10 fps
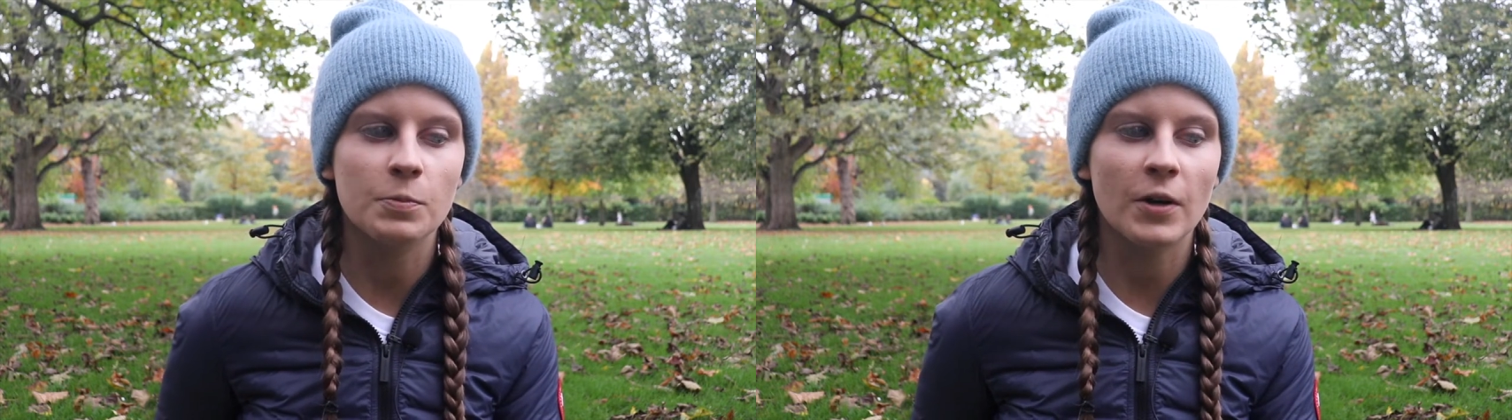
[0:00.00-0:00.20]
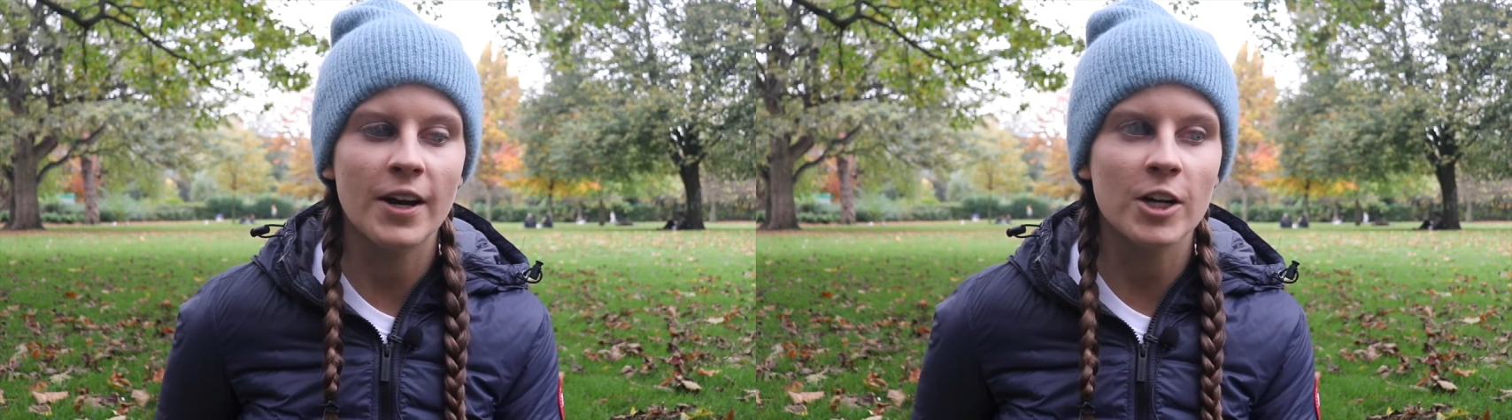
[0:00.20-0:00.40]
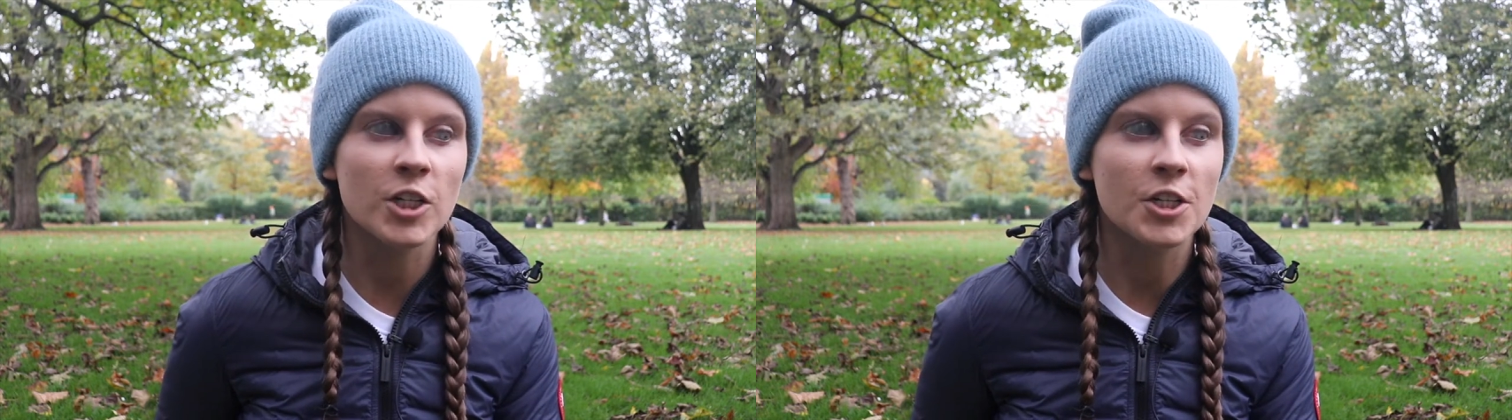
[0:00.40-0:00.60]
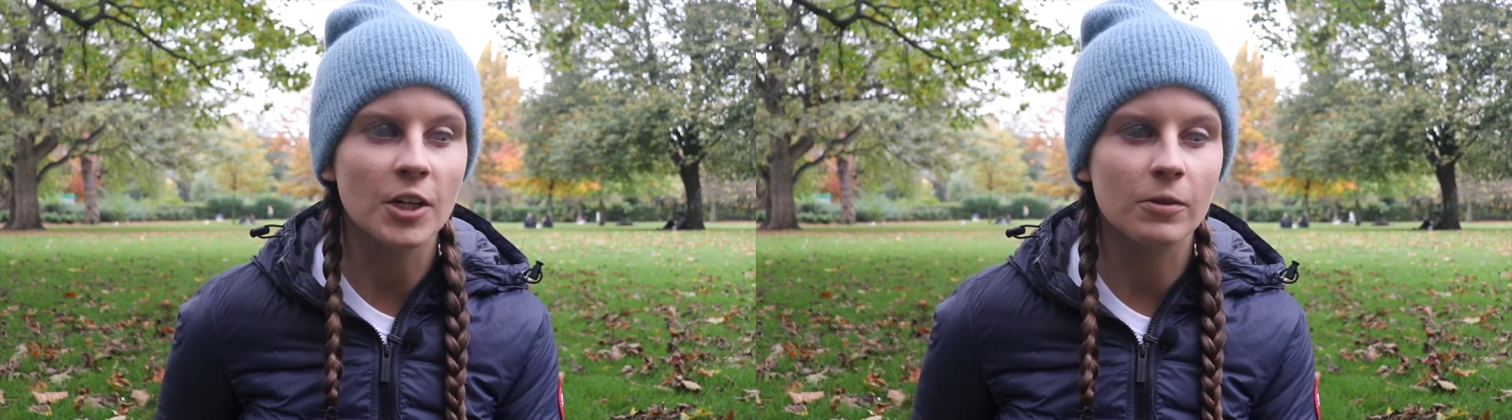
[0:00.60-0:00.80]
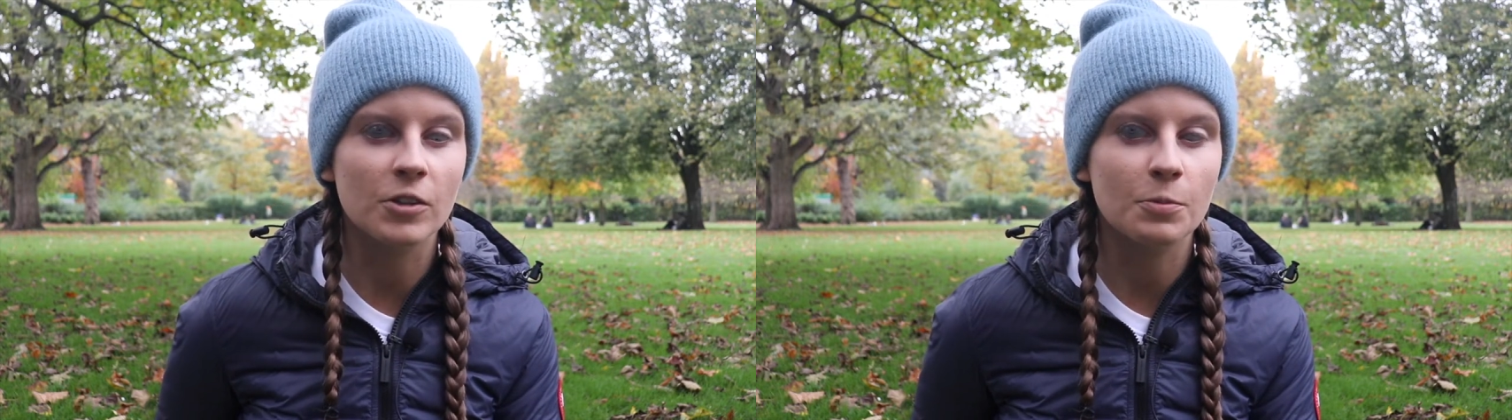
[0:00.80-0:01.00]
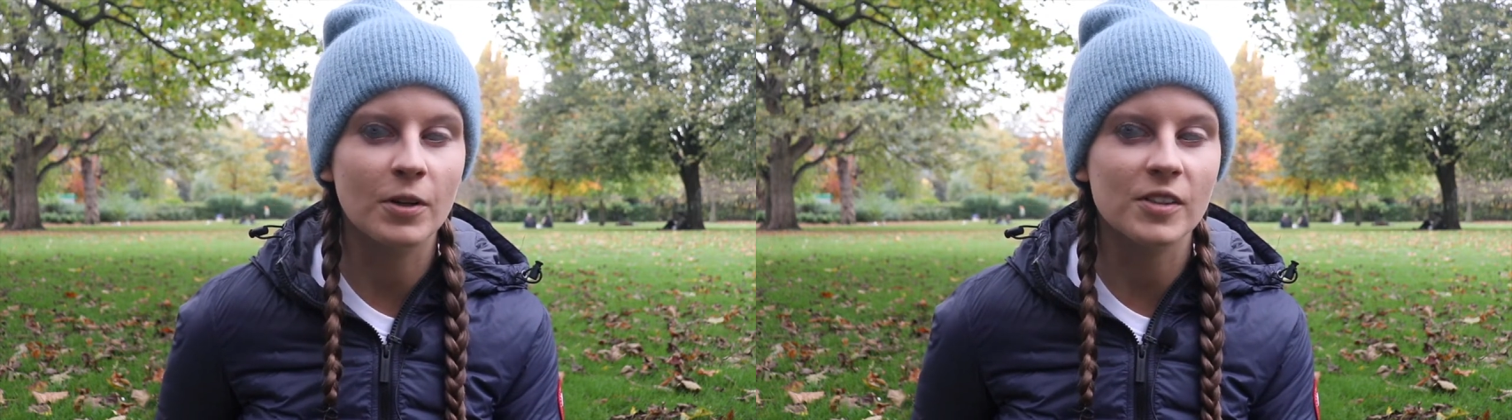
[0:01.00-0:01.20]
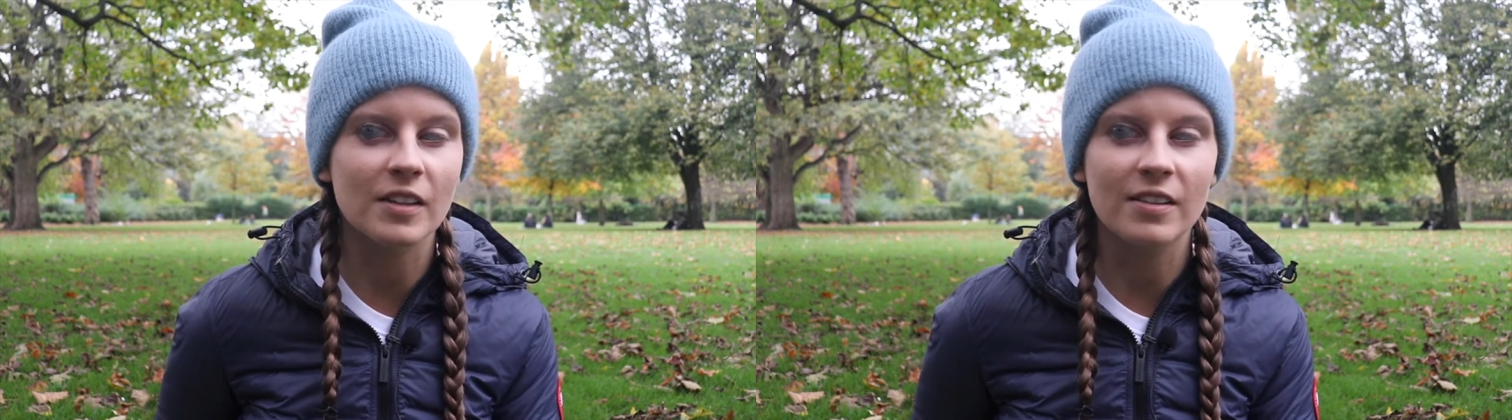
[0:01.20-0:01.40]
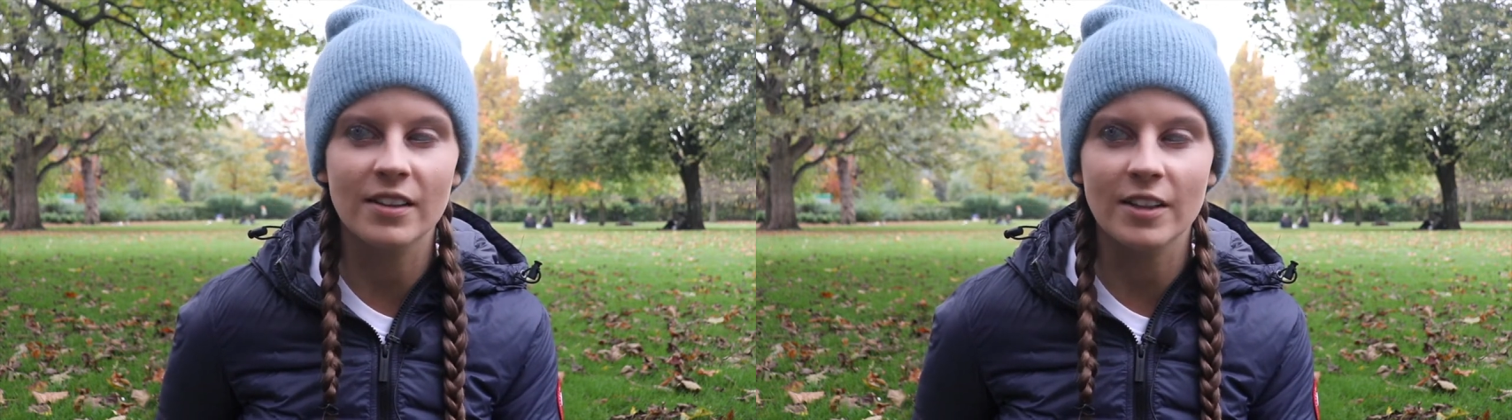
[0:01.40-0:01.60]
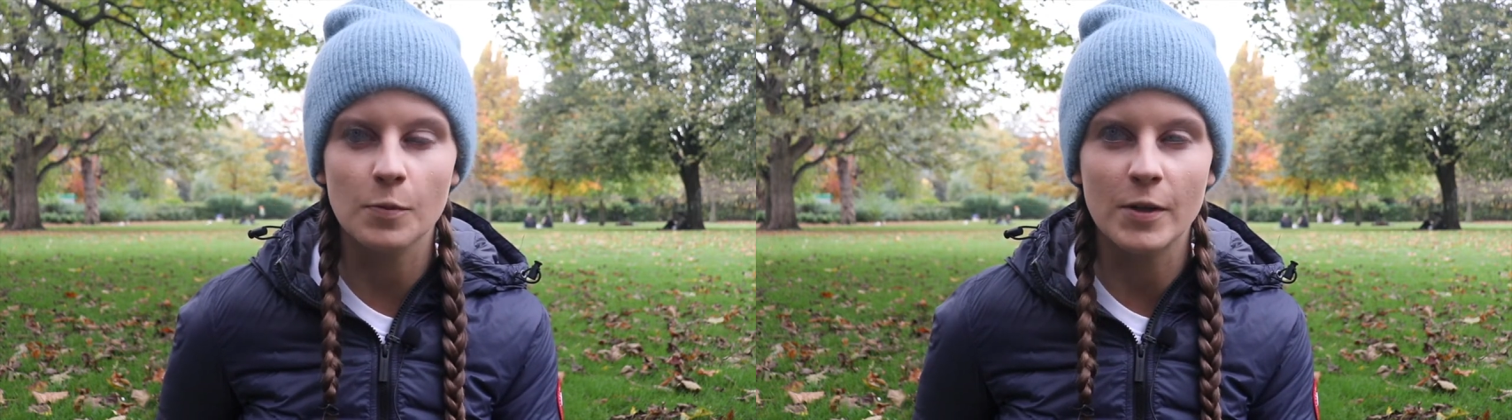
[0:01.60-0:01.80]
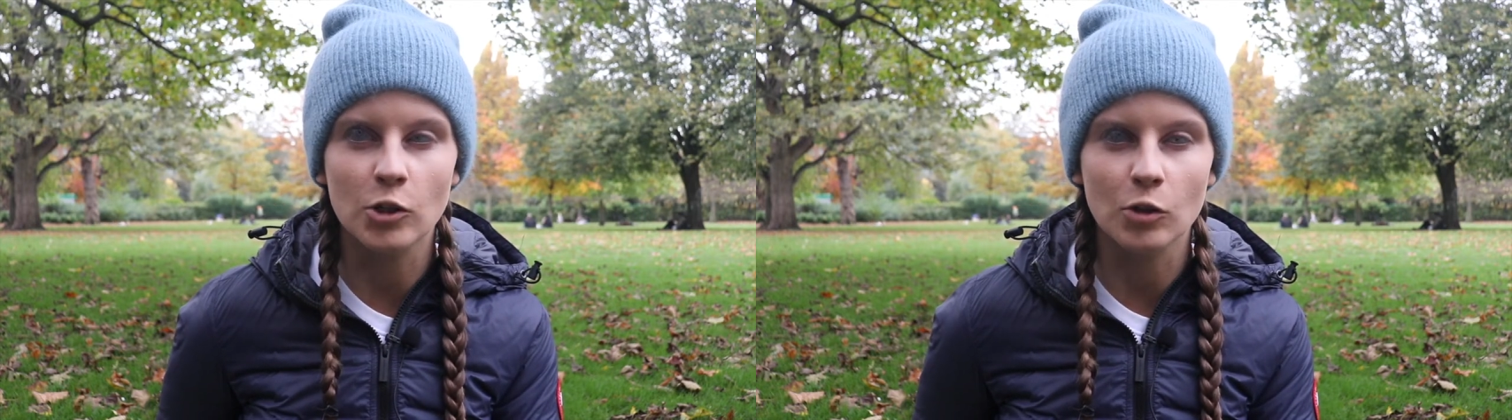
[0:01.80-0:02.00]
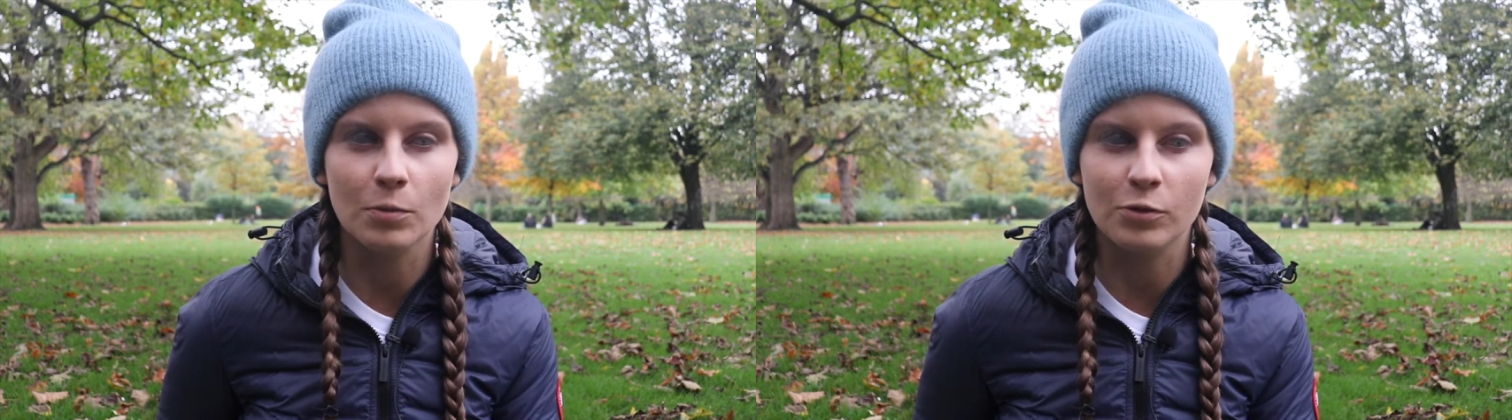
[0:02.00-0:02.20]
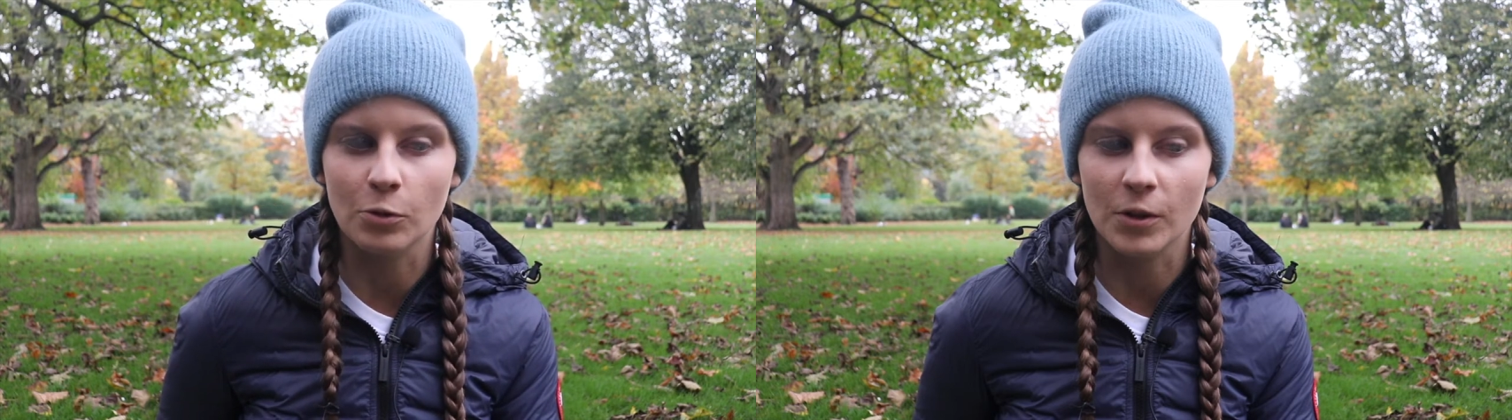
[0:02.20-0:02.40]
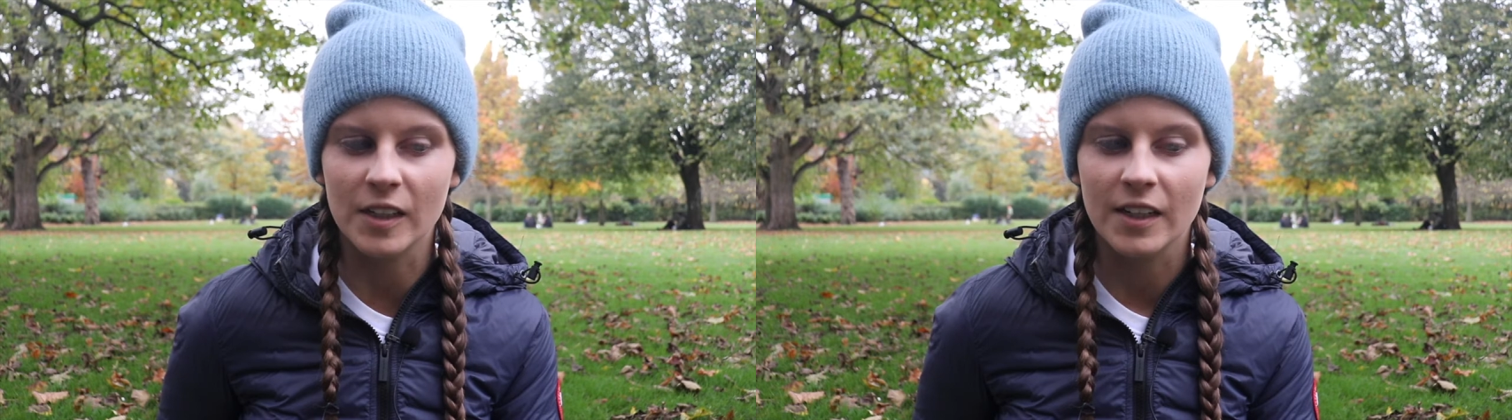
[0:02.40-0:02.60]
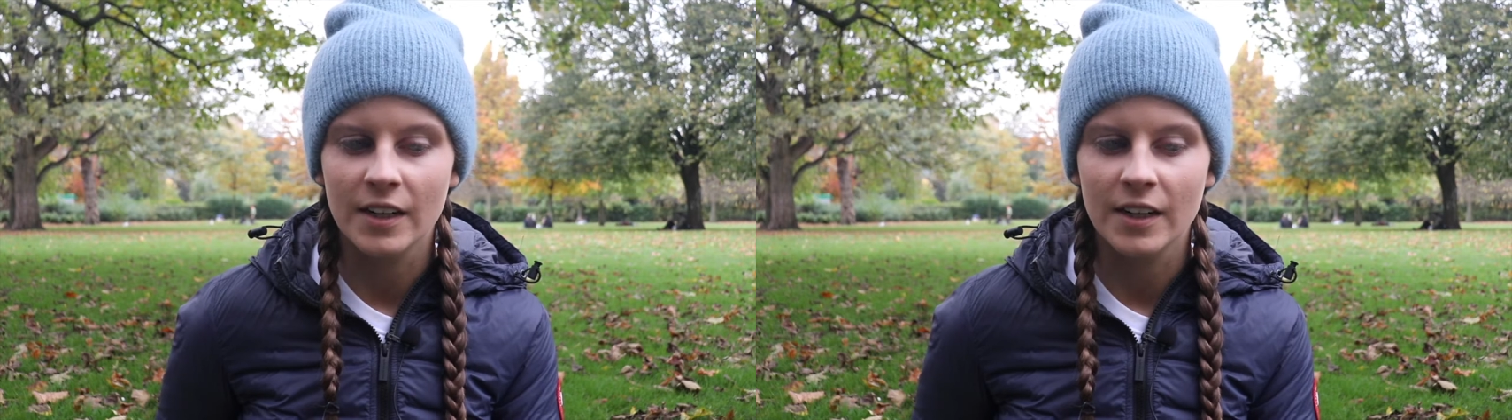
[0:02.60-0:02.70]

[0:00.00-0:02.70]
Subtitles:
But I actually don't, because I think that's been done before.